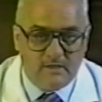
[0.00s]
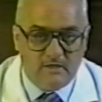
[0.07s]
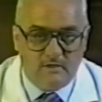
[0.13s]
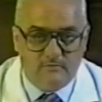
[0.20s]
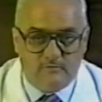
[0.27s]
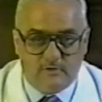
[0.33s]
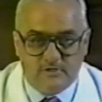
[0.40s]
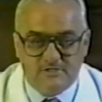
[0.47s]

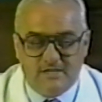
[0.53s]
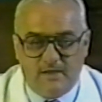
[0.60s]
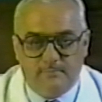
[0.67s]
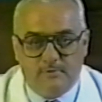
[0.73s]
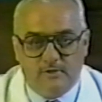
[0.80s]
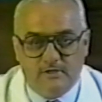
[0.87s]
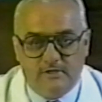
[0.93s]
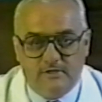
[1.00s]
For example,
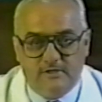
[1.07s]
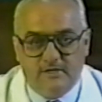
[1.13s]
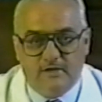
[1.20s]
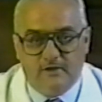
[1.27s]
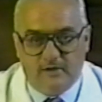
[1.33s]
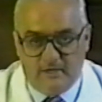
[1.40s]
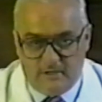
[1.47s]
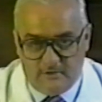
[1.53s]
in
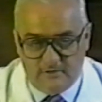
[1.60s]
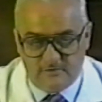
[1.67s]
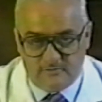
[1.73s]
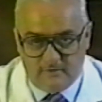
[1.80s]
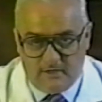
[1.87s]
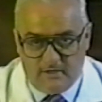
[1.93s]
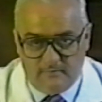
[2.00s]
dairy industry,